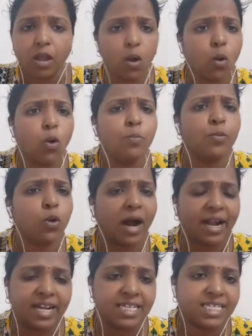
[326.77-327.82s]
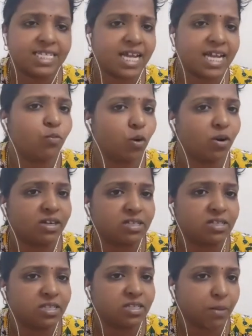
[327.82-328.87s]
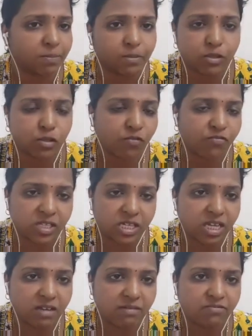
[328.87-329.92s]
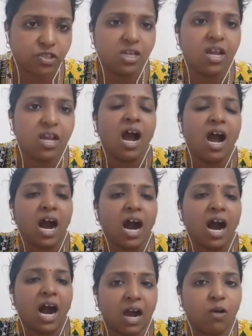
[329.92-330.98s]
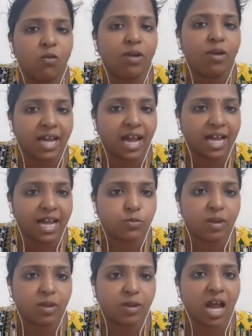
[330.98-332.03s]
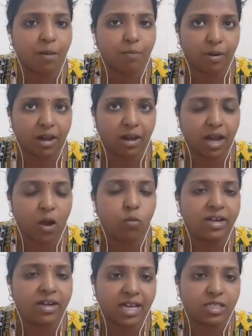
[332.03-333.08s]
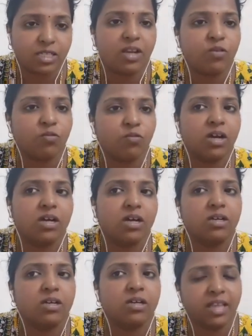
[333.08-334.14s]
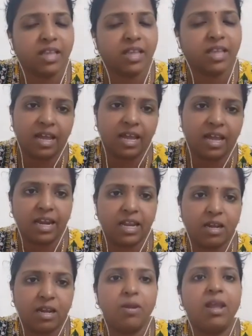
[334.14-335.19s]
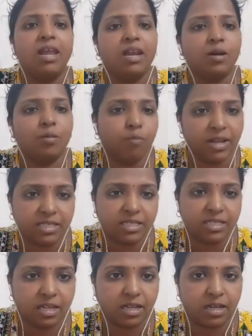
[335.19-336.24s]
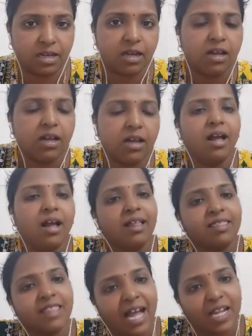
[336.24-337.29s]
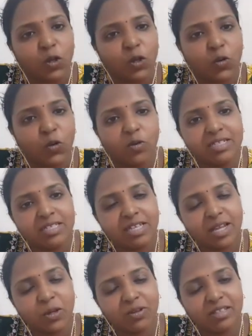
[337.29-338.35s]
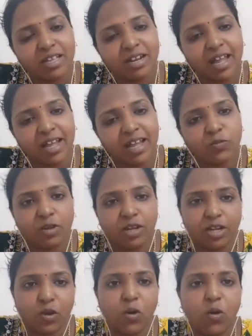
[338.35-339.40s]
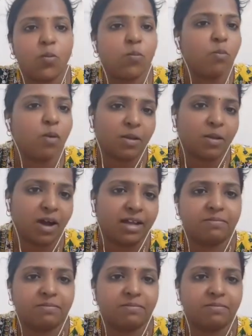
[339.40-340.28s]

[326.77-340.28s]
Hope you understand what is the purpose of CFG and how it has been worked with NLP in a basic. Thank you. We'll see you in the next video. Bye bye.